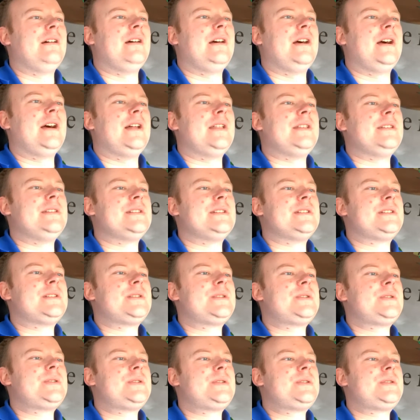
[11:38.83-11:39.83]
And
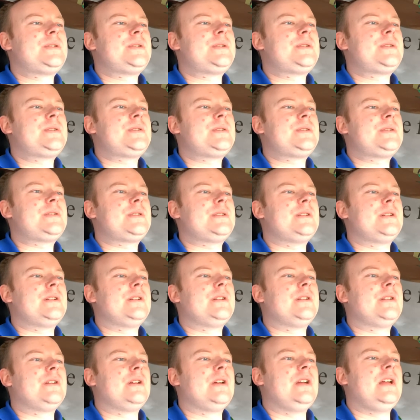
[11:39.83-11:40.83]

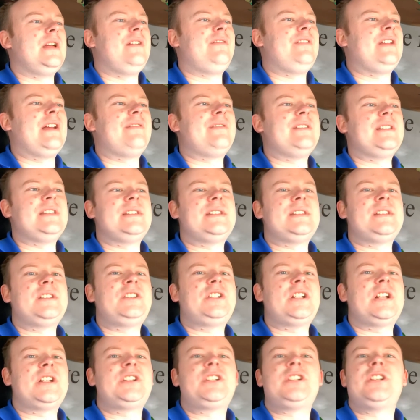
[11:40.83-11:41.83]
if you have any
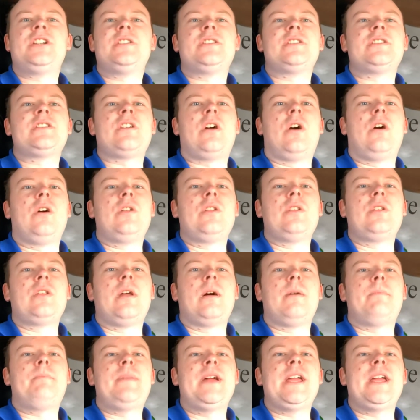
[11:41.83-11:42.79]
suggestions on